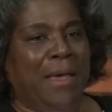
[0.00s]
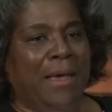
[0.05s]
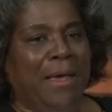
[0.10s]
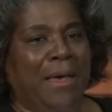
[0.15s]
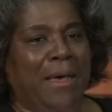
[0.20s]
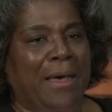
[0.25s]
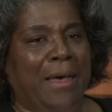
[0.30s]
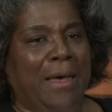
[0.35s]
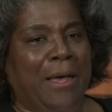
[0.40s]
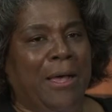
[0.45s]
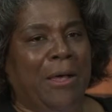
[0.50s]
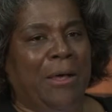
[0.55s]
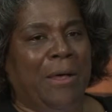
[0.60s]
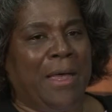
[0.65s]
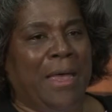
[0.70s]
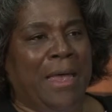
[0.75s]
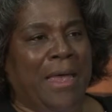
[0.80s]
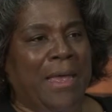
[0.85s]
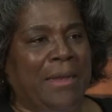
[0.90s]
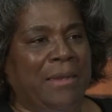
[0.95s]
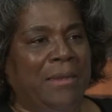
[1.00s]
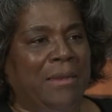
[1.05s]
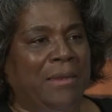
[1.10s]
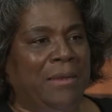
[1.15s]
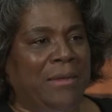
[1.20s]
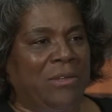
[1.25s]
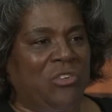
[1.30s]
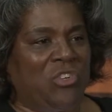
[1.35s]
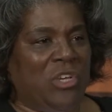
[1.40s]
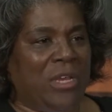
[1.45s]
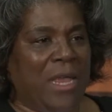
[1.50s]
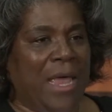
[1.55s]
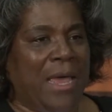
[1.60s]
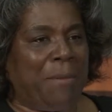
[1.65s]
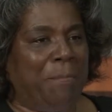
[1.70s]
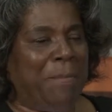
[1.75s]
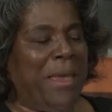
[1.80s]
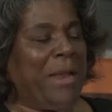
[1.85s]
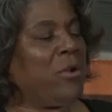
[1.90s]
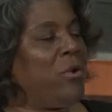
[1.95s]
Uh, and she had
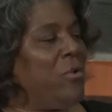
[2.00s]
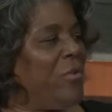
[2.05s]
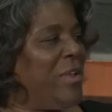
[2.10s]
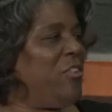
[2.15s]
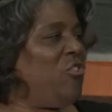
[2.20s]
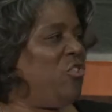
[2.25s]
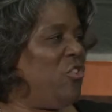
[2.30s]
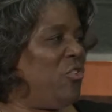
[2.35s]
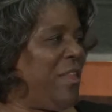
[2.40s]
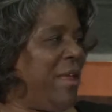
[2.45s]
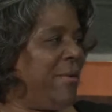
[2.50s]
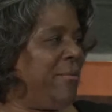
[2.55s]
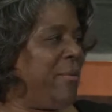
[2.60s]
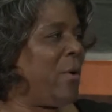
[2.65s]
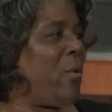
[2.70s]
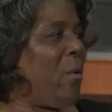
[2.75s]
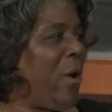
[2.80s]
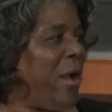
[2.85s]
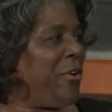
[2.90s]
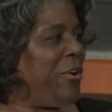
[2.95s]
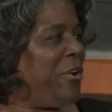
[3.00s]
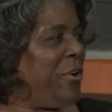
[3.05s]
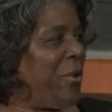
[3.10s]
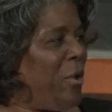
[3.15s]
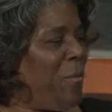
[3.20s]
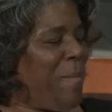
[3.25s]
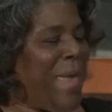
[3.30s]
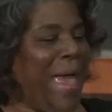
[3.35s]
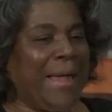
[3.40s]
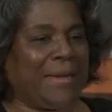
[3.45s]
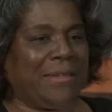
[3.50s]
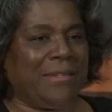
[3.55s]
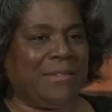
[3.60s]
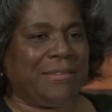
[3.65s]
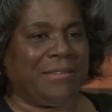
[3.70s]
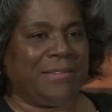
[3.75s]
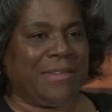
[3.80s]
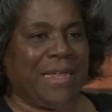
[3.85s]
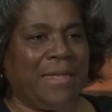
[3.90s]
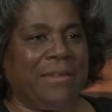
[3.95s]
a medical issue that required her to go back to the
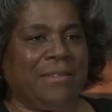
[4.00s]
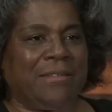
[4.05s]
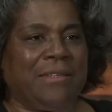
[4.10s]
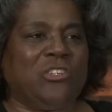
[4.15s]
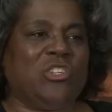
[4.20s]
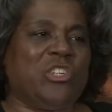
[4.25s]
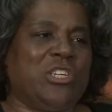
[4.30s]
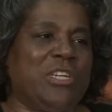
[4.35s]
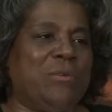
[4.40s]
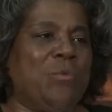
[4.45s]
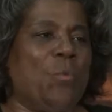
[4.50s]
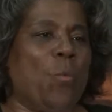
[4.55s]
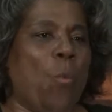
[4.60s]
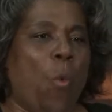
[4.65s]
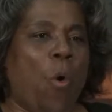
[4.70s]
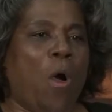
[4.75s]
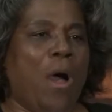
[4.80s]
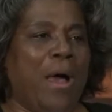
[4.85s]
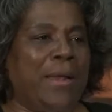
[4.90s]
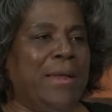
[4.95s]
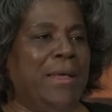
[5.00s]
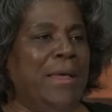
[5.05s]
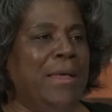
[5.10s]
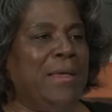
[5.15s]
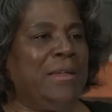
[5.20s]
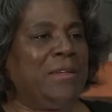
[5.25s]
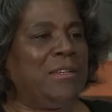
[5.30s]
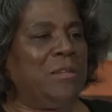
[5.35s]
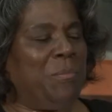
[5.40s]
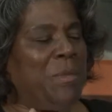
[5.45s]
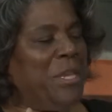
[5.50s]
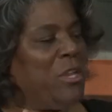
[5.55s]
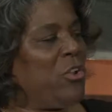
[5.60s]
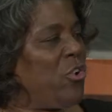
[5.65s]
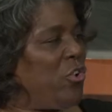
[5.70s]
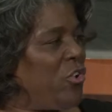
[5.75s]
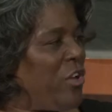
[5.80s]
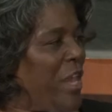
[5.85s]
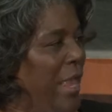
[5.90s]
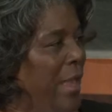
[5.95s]
States, and she didn't want to be
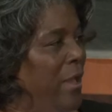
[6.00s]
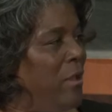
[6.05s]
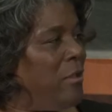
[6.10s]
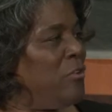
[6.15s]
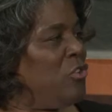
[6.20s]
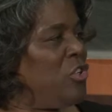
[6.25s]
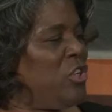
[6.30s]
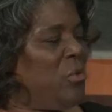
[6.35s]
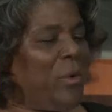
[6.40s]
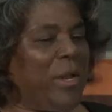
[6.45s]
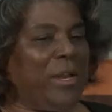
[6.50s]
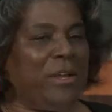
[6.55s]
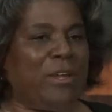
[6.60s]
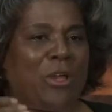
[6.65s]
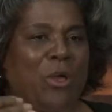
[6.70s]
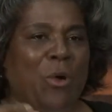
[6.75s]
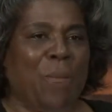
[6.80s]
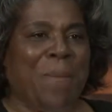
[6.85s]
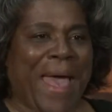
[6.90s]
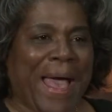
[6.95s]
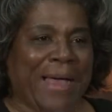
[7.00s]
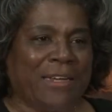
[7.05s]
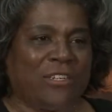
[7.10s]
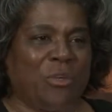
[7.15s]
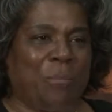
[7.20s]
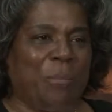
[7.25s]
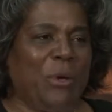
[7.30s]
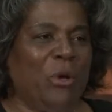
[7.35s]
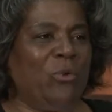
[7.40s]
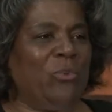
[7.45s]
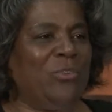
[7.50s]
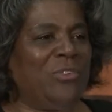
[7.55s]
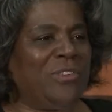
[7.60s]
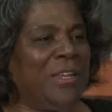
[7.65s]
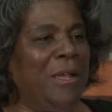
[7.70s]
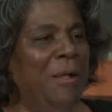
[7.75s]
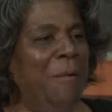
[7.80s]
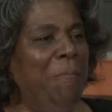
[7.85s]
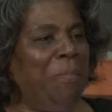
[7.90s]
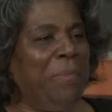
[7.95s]
curtailed. She wanted to go back to
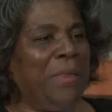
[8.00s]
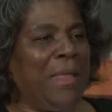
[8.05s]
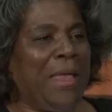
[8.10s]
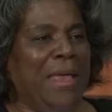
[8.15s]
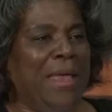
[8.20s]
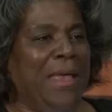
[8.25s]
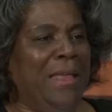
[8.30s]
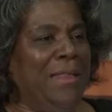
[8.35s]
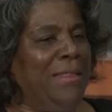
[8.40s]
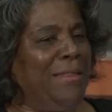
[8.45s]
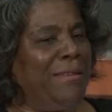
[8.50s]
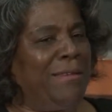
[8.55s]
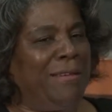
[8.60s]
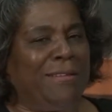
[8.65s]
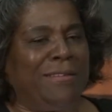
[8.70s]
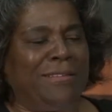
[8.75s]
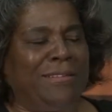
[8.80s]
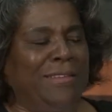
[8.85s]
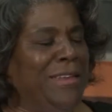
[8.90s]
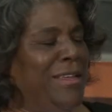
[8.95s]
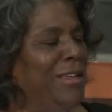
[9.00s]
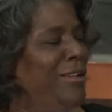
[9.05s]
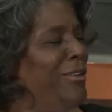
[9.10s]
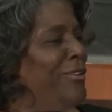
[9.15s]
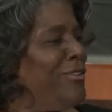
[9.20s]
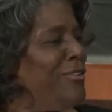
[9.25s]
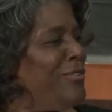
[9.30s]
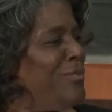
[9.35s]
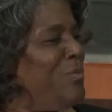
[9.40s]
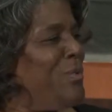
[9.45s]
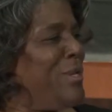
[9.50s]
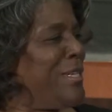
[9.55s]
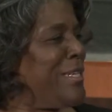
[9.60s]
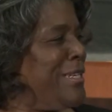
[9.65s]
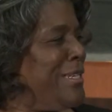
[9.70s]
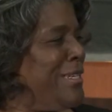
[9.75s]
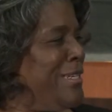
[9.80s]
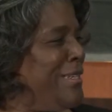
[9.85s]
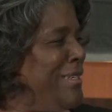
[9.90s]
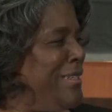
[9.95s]
post, and her CDOs
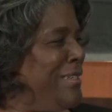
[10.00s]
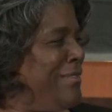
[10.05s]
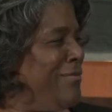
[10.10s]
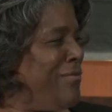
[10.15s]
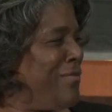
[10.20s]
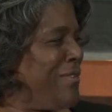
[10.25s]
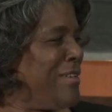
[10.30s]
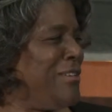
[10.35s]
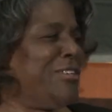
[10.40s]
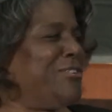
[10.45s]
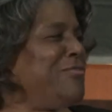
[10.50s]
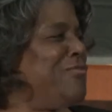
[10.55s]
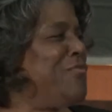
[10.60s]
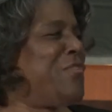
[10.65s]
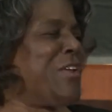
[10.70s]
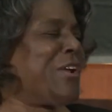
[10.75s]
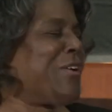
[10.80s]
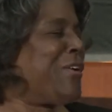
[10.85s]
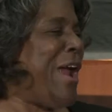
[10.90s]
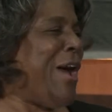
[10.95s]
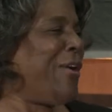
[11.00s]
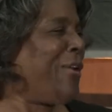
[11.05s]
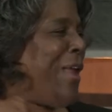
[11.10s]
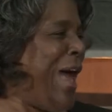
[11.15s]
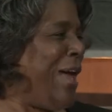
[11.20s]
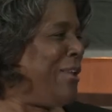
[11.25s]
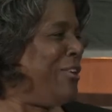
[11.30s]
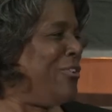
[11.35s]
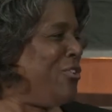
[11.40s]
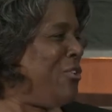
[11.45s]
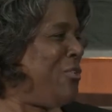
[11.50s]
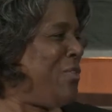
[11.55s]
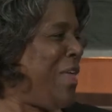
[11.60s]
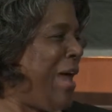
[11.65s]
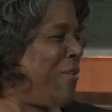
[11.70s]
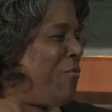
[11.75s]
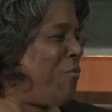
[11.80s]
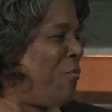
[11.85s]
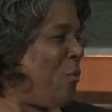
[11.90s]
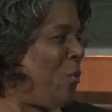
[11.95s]
wouldn't, couldn't figure out how to do
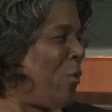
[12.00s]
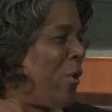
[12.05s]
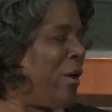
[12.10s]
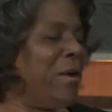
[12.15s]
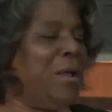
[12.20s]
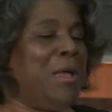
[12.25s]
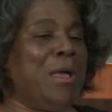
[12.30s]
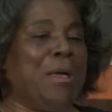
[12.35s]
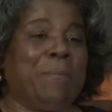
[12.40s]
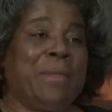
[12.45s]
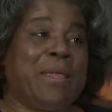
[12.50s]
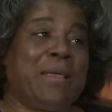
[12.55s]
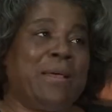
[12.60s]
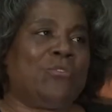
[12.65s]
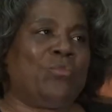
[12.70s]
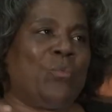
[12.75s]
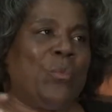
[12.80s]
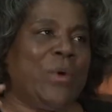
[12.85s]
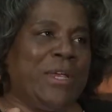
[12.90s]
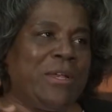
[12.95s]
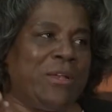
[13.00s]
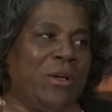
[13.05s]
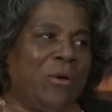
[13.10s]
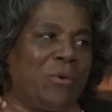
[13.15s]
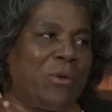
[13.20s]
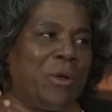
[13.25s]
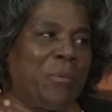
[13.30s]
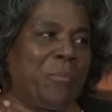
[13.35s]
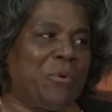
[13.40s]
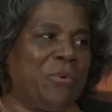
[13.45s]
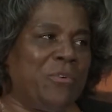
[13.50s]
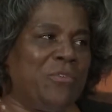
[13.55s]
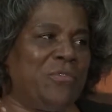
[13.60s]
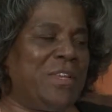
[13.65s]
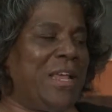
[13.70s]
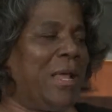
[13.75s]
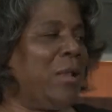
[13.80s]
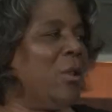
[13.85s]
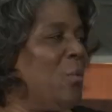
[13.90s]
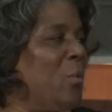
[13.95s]
that for her because we don't approve
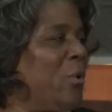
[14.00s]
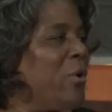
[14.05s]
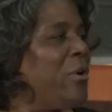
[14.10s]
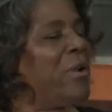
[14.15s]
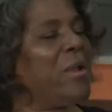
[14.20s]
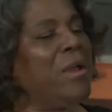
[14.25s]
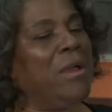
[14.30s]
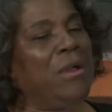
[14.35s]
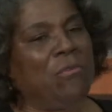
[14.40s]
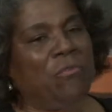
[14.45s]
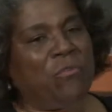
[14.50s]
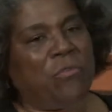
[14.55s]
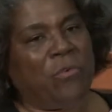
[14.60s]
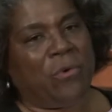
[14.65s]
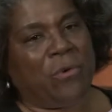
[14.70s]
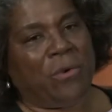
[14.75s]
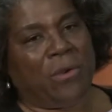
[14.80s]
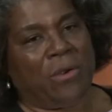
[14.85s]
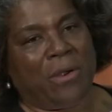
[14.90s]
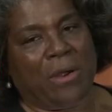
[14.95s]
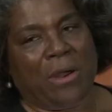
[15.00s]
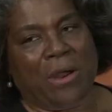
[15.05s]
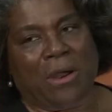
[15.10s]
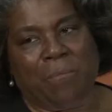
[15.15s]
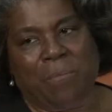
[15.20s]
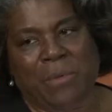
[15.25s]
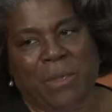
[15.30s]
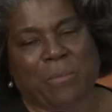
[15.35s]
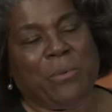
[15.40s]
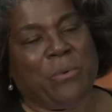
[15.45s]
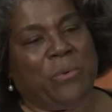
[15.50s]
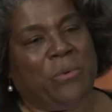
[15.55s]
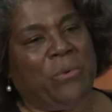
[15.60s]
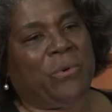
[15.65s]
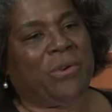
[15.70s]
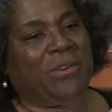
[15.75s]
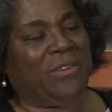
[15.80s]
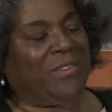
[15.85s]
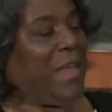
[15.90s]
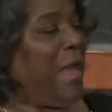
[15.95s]
telework for people
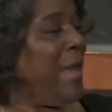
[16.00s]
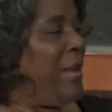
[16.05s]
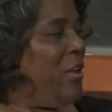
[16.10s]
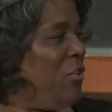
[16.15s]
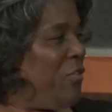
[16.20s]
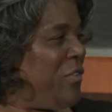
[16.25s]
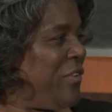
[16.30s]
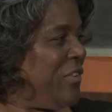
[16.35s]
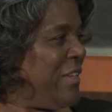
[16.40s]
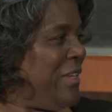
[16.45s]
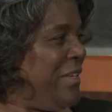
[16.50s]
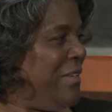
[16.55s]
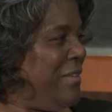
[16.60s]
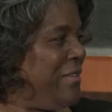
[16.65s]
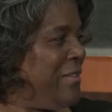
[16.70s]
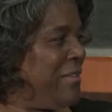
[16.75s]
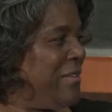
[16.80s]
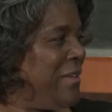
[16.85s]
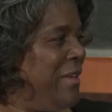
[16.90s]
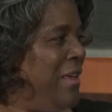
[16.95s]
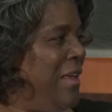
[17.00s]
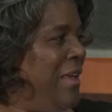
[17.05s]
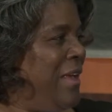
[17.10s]
who are assigned overseas.